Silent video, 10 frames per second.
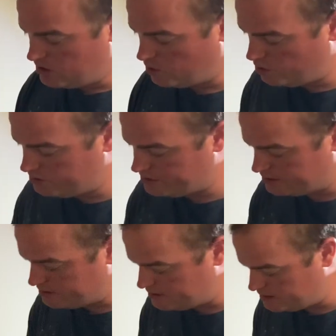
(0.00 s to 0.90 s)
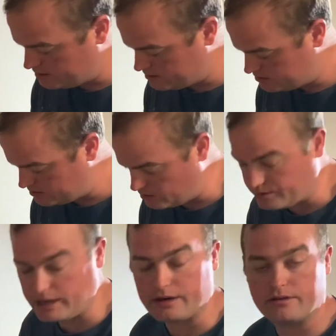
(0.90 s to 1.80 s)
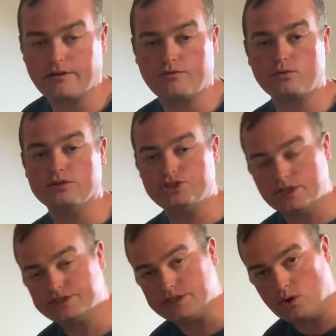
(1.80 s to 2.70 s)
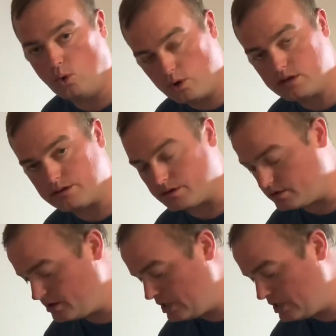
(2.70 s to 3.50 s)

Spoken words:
oil your if you want to adjust the oiler